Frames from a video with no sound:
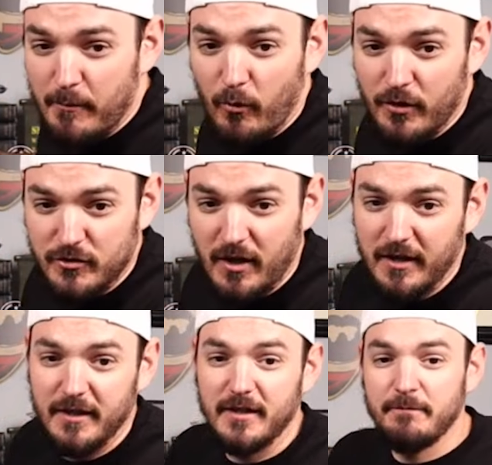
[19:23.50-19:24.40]
boys right
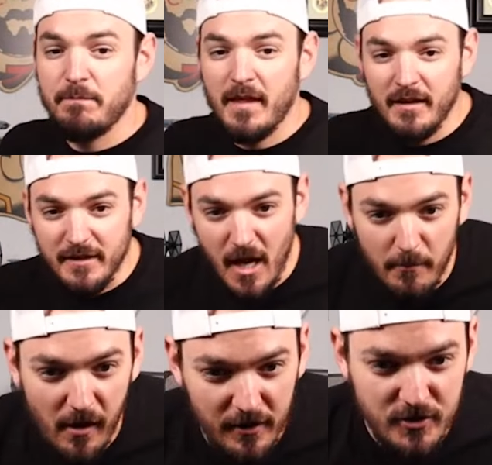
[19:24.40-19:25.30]
here. Now, I'm
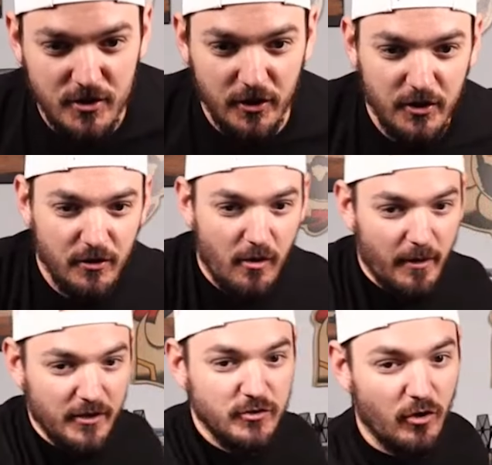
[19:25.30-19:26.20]
not going to show you all
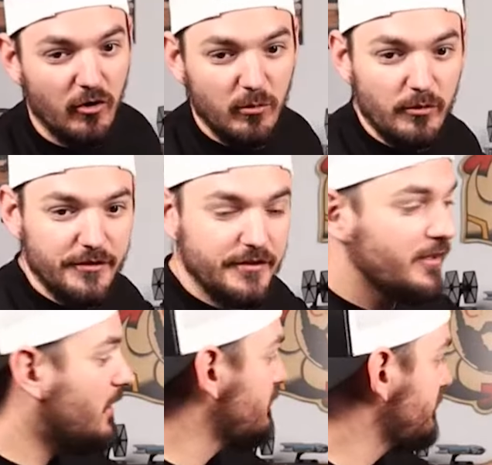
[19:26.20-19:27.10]
my Star Wars
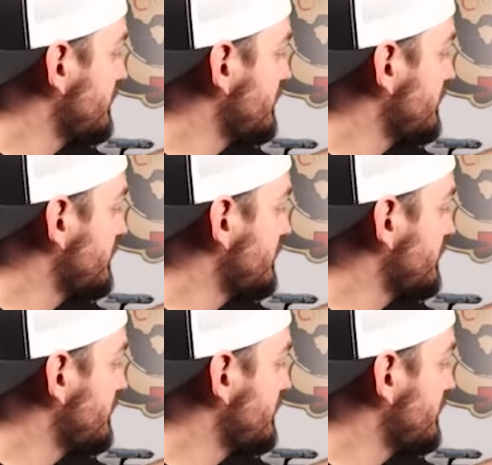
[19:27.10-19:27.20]
stuff,